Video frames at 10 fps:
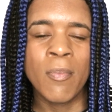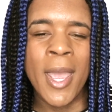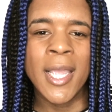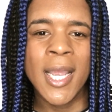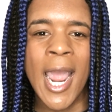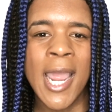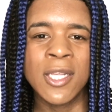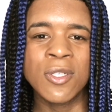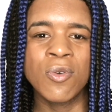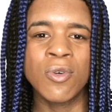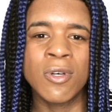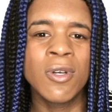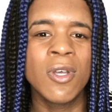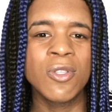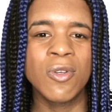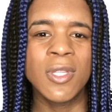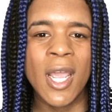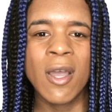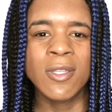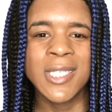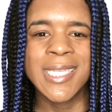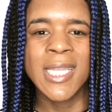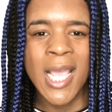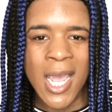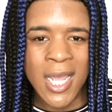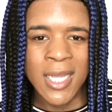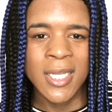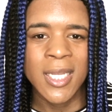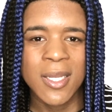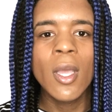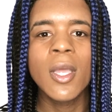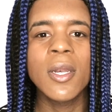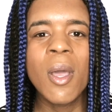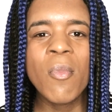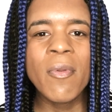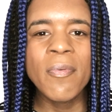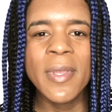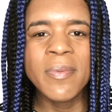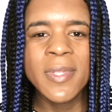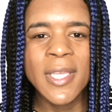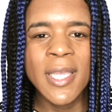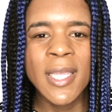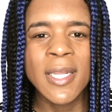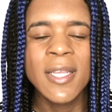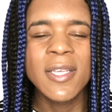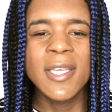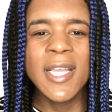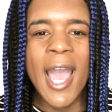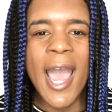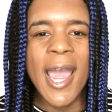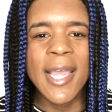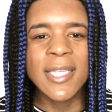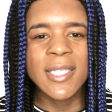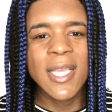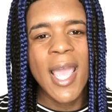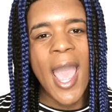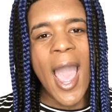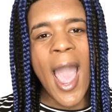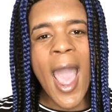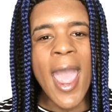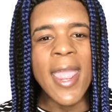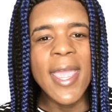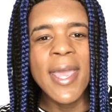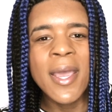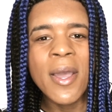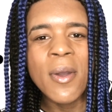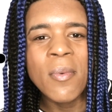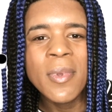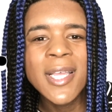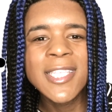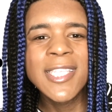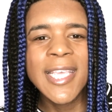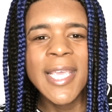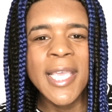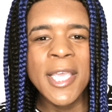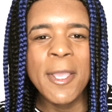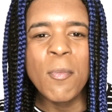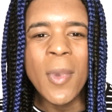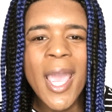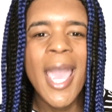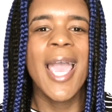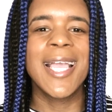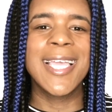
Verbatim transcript: back in high school, two thousand nine. Number fifteen, you guys, I am Team